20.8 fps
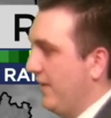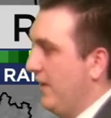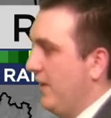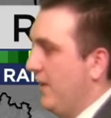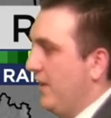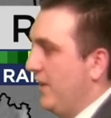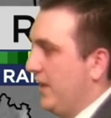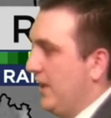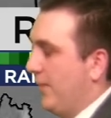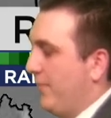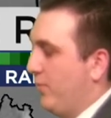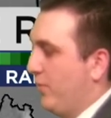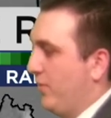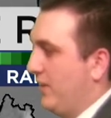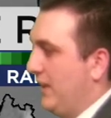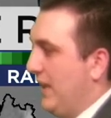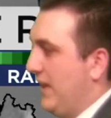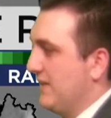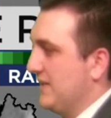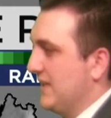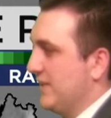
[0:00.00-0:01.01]
A couple
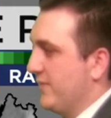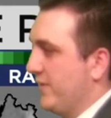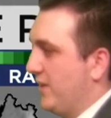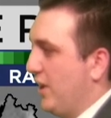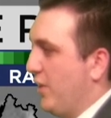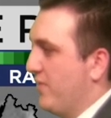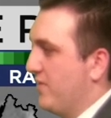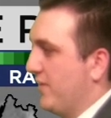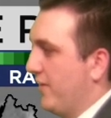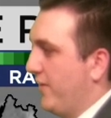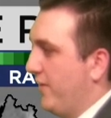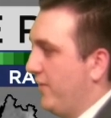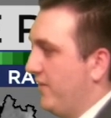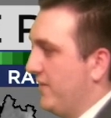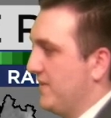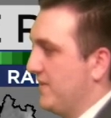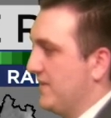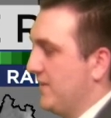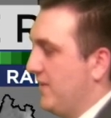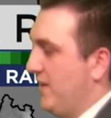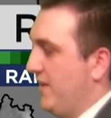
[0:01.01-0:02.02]
clouds as we go into early
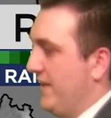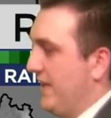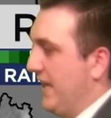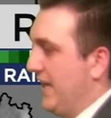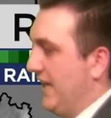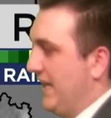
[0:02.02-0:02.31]
Sunday,